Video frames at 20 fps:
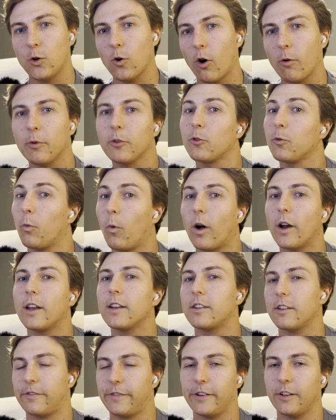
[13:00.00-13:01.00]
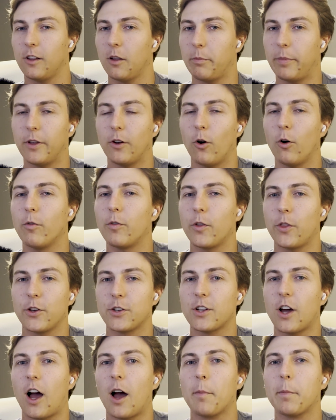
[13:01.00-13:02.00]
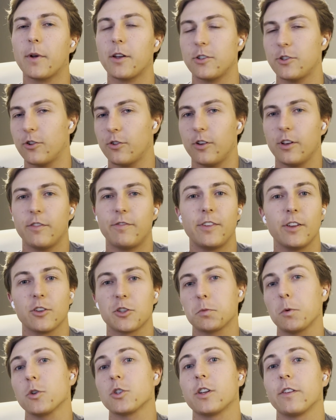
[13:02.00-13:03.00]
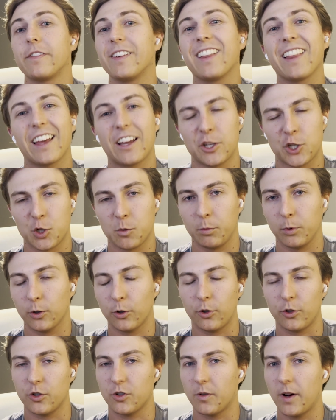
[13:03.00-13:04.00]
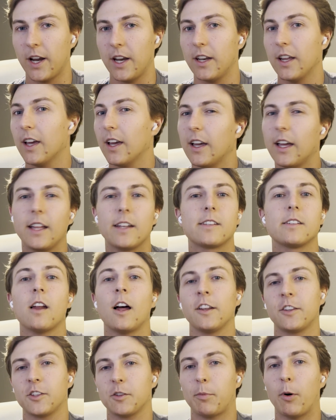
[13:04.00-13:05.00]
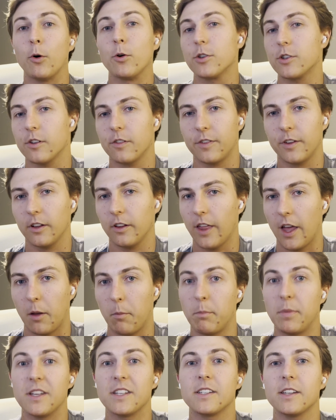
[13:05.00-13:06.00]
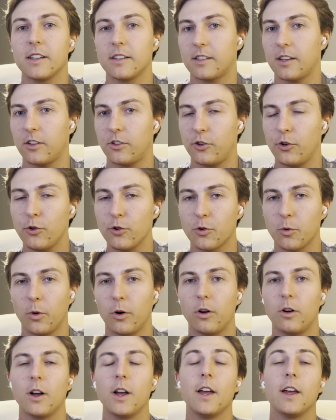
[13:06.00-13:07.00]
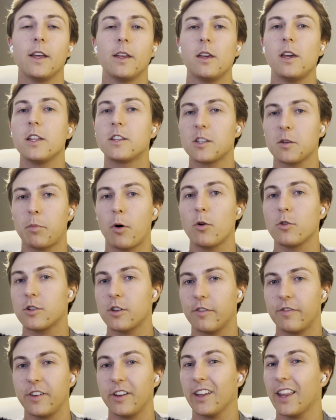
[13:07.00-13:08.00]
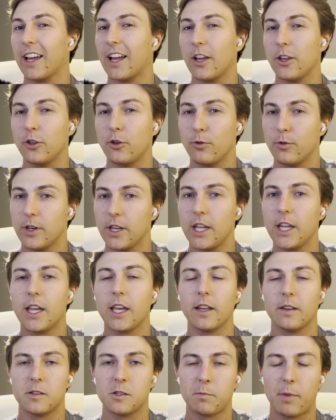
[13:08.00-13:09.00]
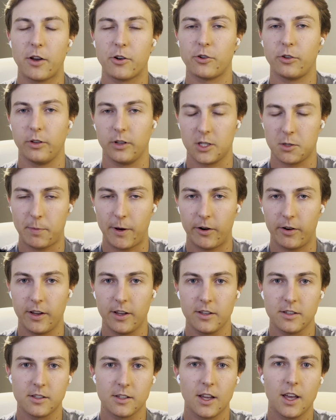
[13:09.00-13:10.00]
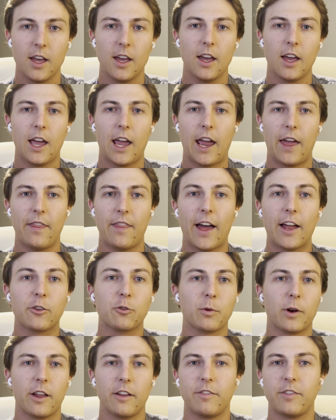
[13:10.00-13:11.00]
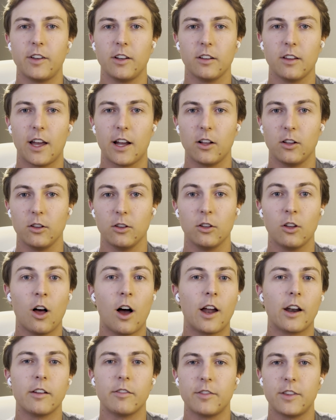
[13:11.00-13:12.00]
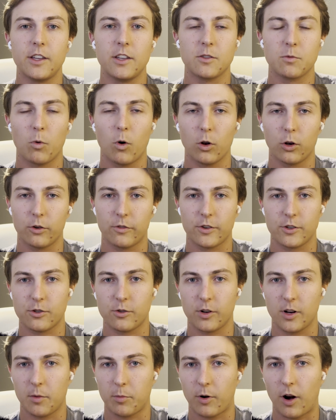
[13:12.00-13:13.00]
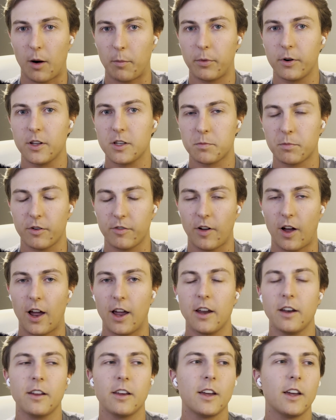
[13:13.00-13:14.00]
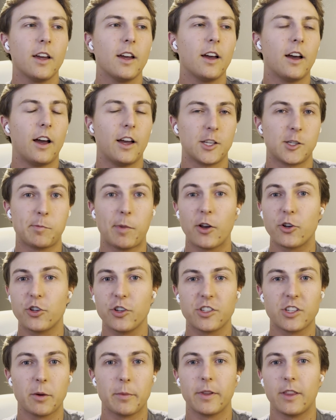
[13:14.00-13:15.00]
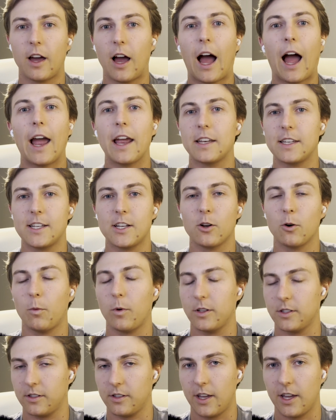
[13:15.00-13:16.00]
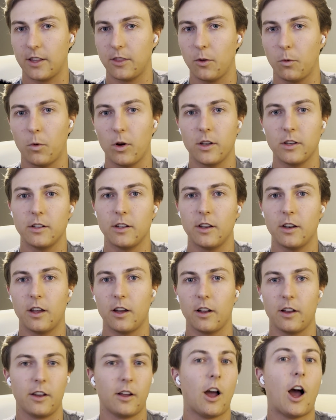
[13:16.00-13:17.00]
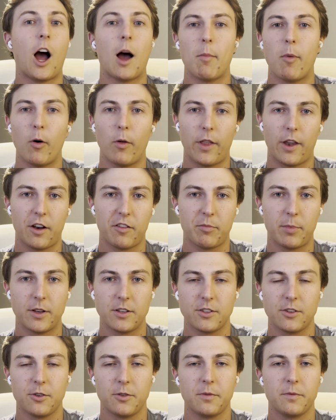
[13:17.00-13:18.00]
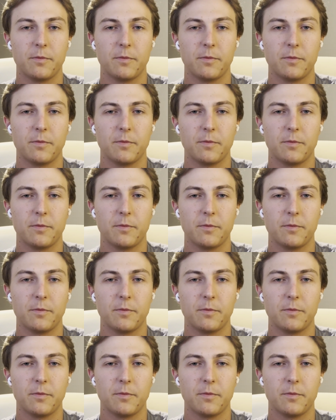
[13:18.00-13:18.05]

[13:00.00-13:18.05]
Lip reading: almost want it to feel a bit over the top because if you're supposed to feel like a splurge, right? It's not supposed to feel like business as usual. It's supposed to feel like a unique and special experience. And that's what I feel like a lot of these Waldorf Astoria properties provide, especially some of the high tier ones like the one that in Cabo that I've been to.